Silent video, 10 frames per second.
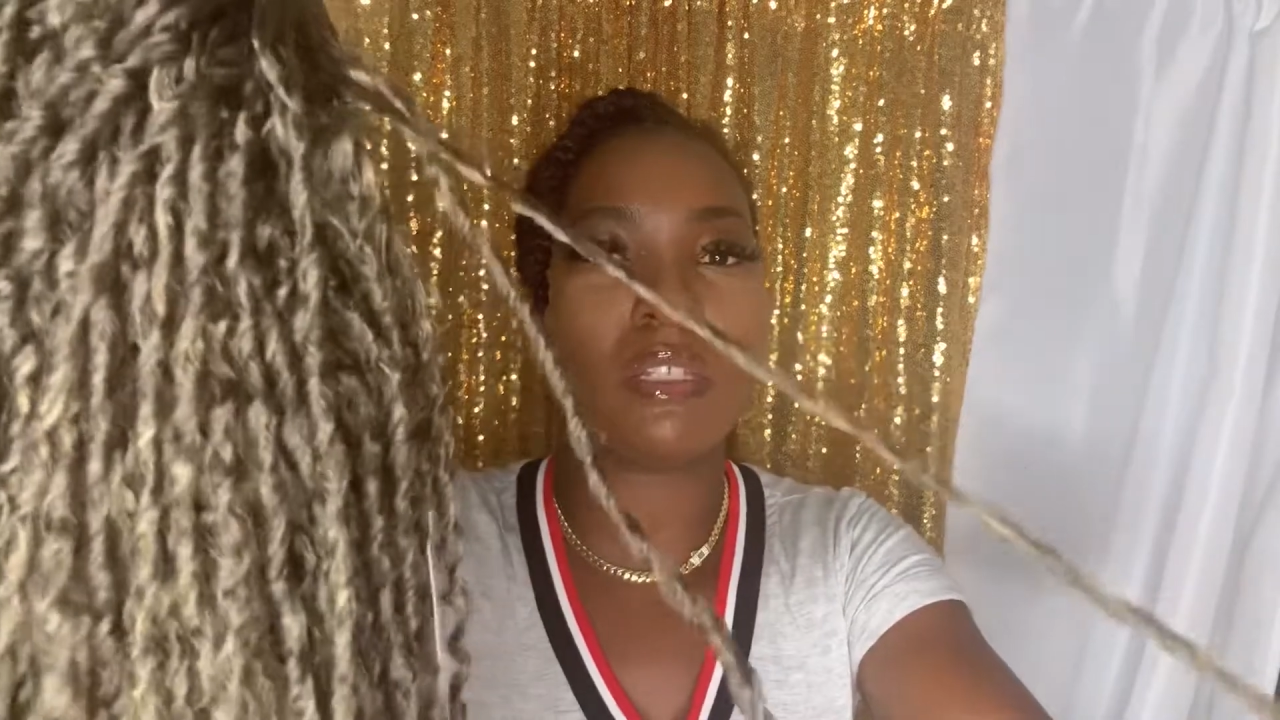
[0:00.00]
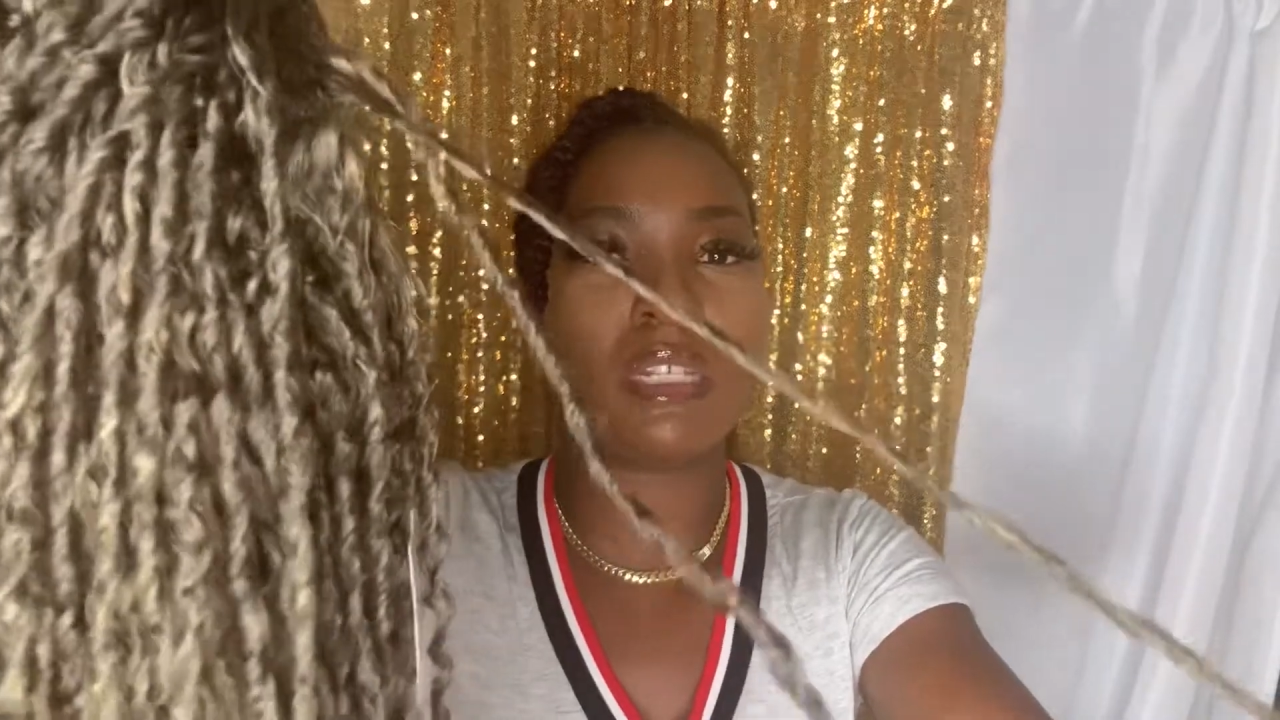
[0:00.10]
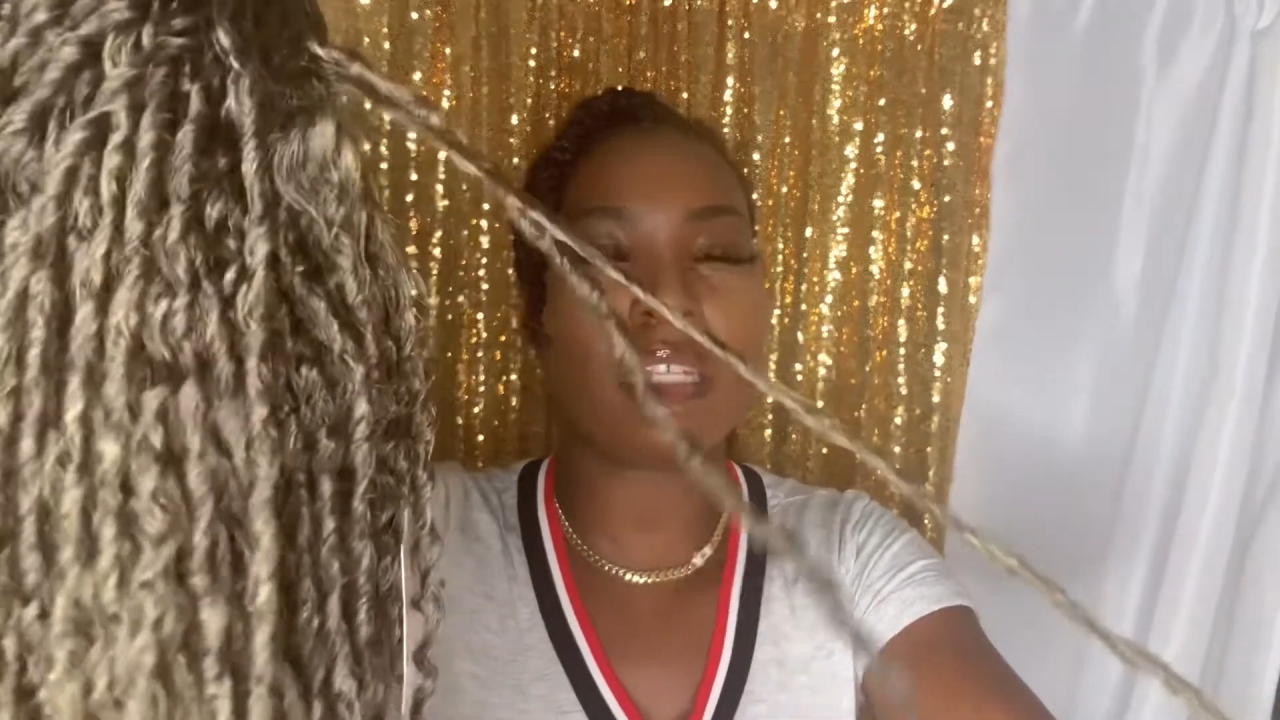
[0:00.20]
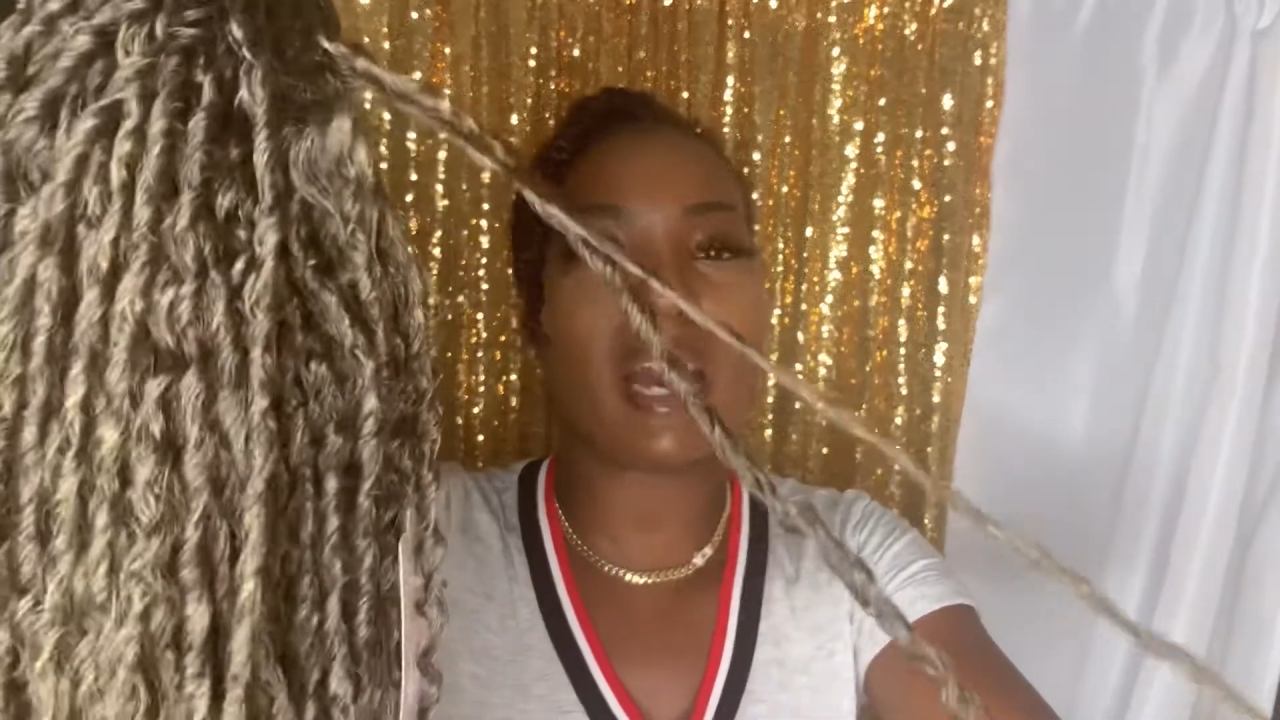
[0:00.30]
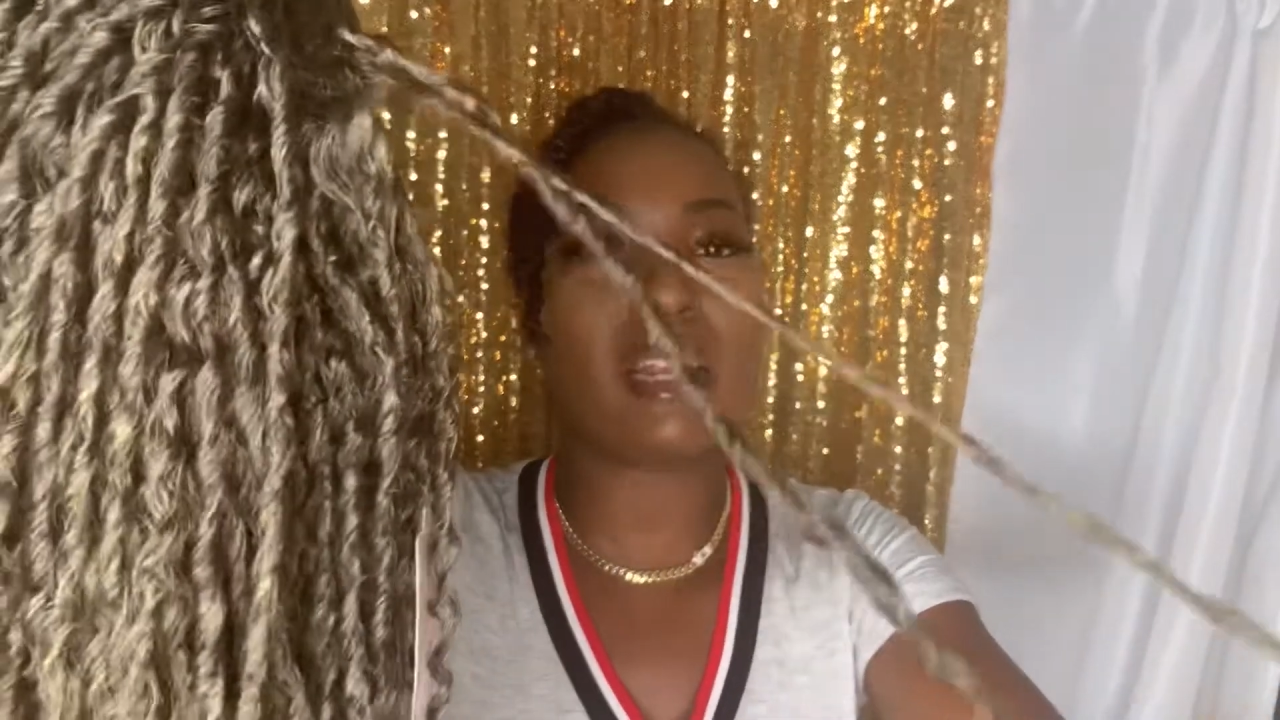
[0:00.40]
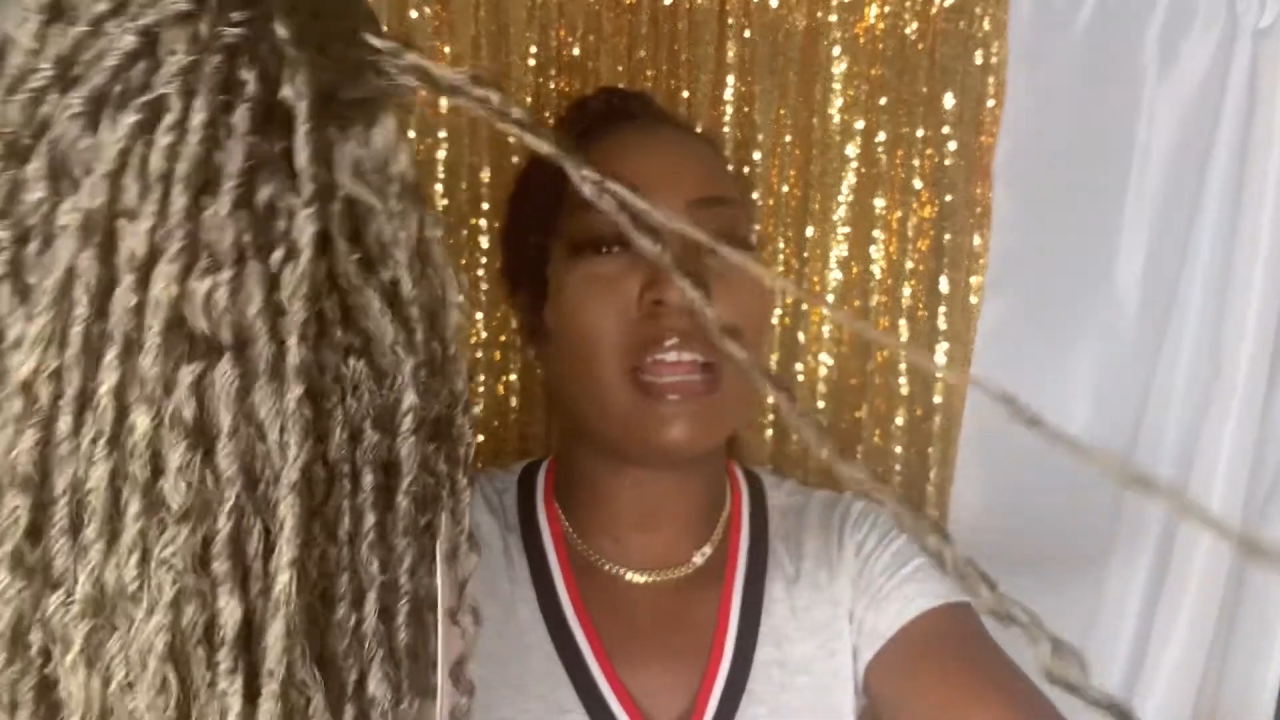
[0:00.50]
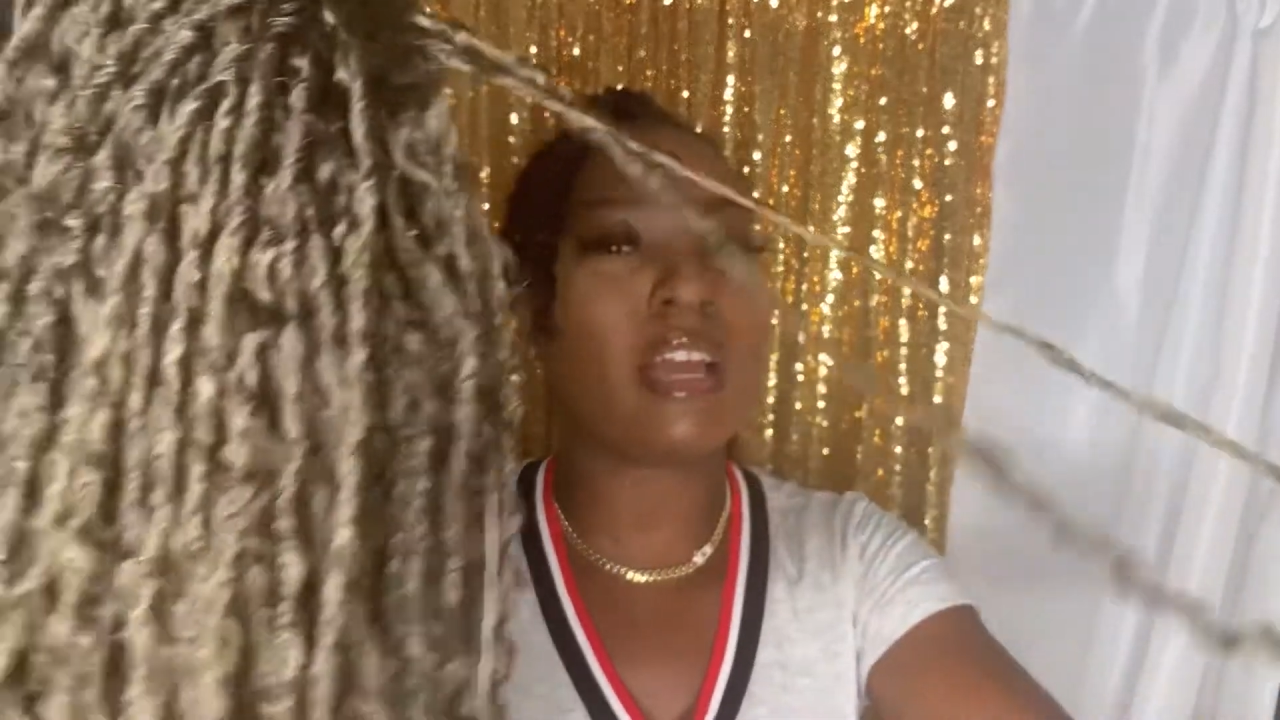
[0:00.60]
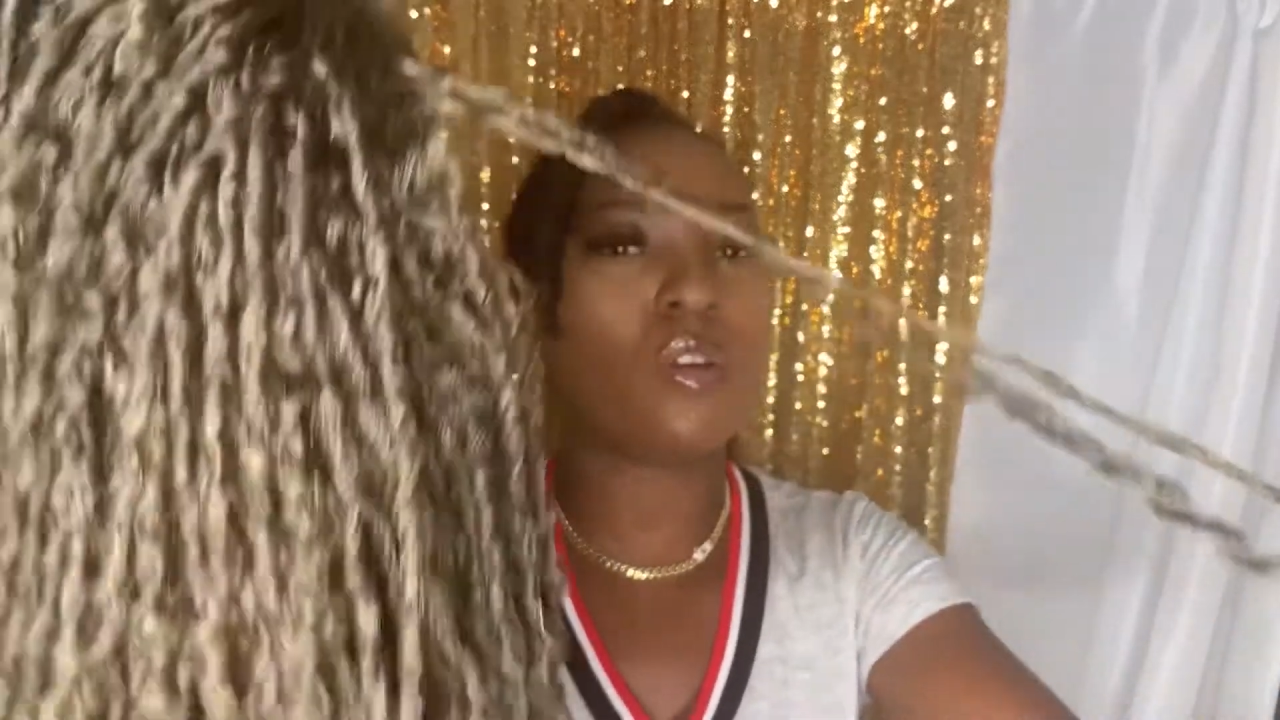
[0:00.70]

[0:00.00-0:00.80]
It's kind of like